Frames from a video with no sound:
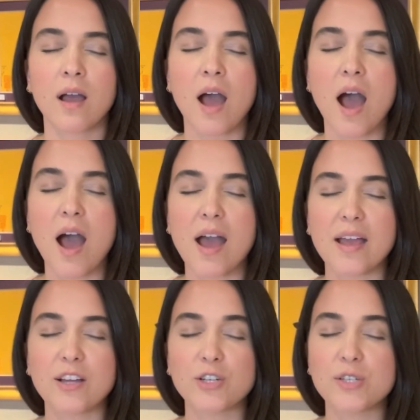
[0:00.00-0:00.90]
I
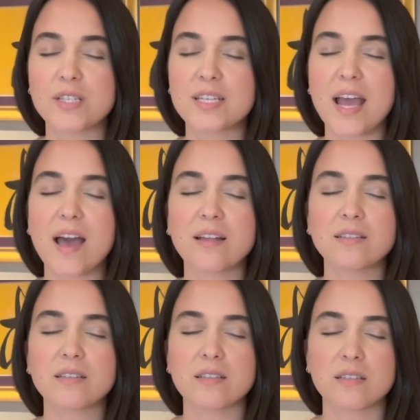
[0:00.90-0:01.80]

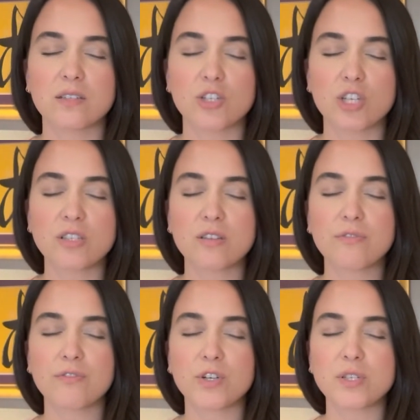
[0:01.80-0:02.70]
understand this is just the
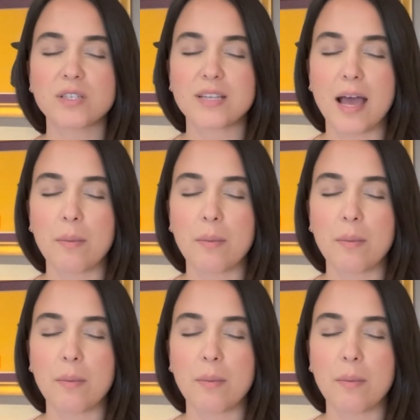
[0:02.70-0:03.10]
first step.